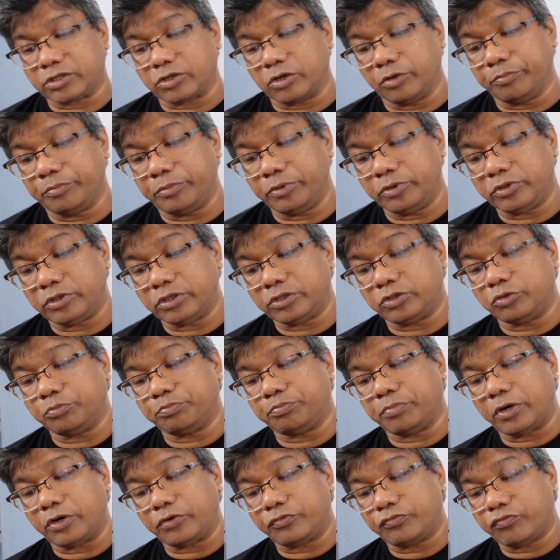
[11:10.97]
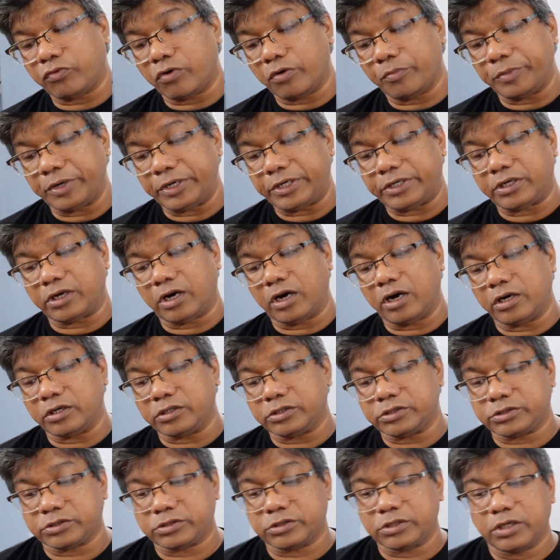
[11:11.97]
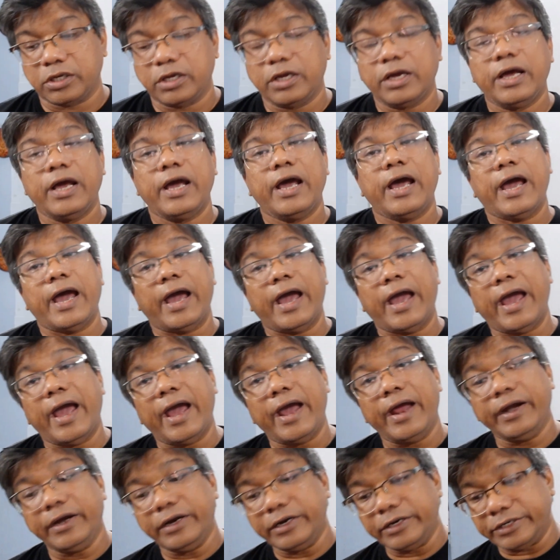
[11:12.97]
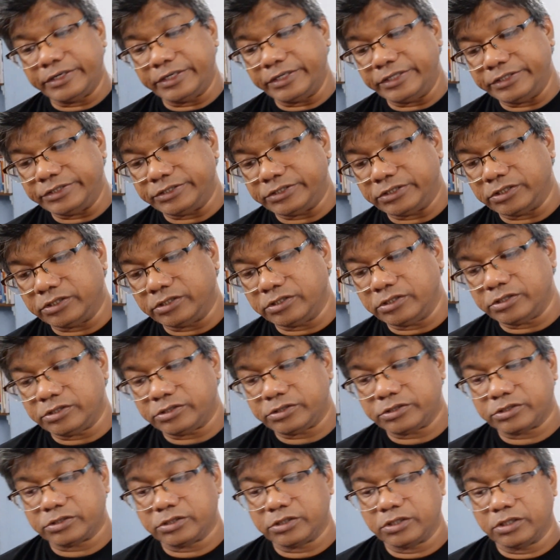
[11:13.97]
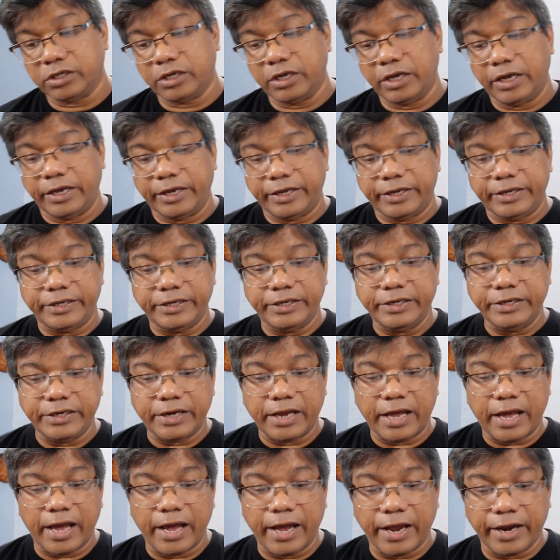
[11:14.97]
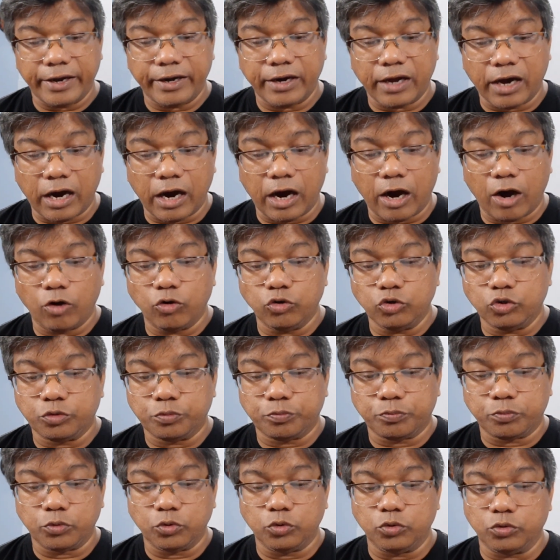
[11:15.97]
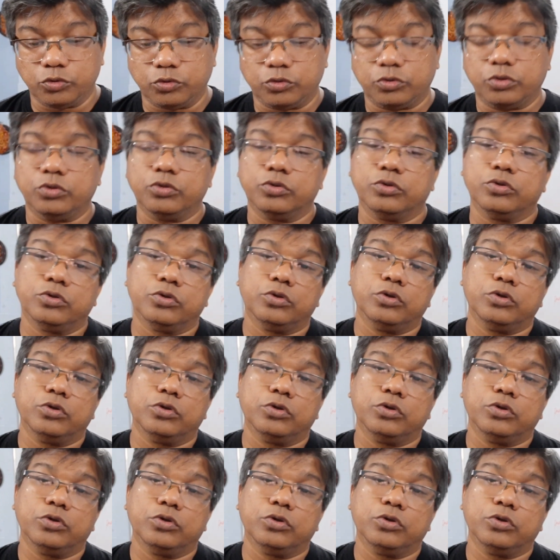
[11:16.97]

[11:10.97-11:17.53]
computer to perform a task and results in an output.